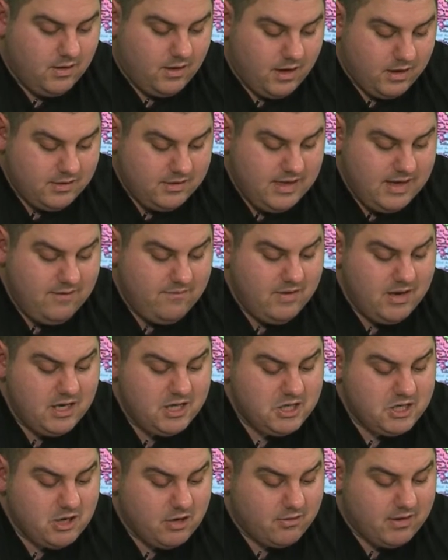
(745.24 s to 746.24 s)
a TV
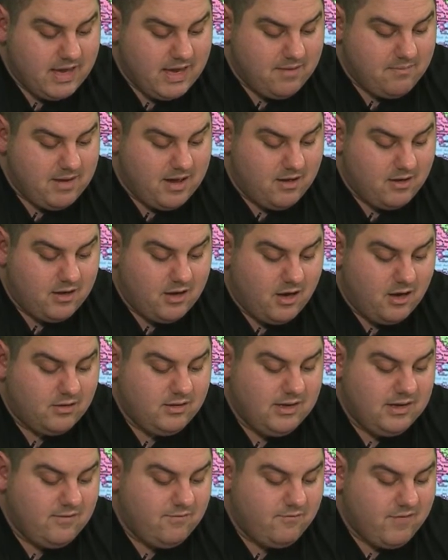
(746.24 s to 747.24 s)
show came out called
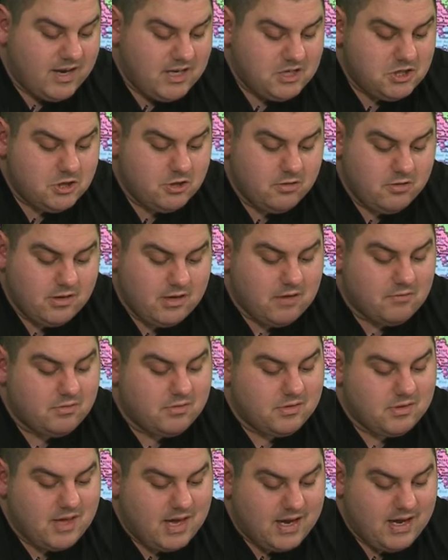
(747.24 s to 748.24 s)
The Adventures of
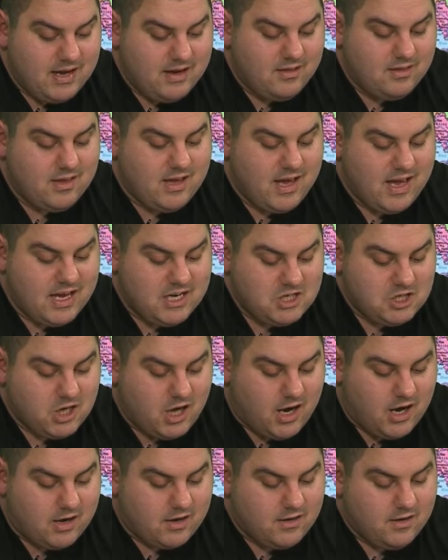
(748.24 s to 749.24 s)
Sonic the
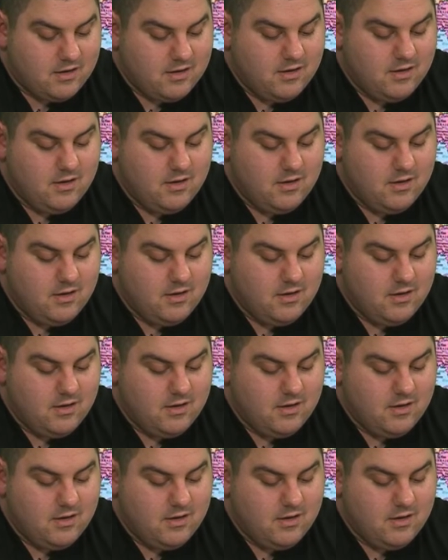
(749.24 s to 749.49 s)
Hedgehog.